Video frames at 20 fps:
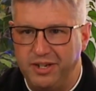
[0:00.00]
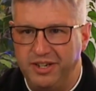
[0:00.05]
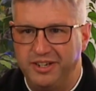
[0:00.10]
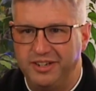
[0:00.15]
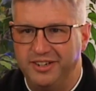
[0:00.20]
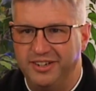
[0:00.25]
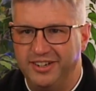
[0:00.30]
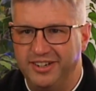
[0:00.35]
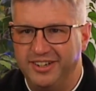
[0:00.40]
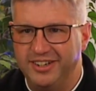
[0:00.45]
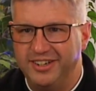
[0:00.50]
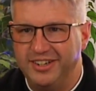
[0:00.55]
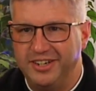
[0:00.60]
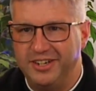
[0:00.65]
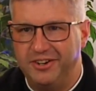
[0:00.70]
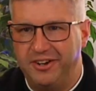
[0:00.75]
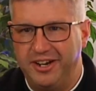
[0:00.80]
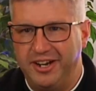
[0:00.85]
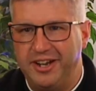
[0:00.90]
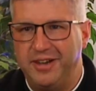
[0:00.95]
and
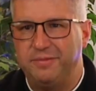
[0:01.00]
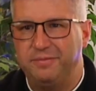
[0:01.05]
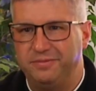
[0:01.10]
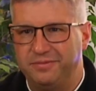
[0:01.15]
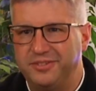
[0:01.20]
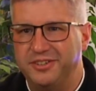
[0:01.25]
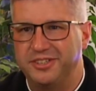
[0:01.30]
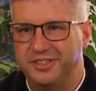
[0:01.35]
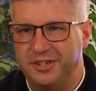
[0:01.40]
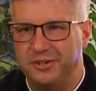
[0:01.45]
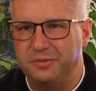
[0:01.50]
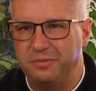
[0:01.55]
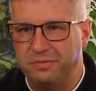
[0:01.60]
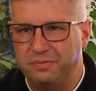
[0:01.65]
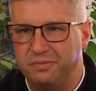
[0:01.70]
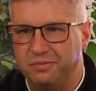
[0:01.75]
here I am. So,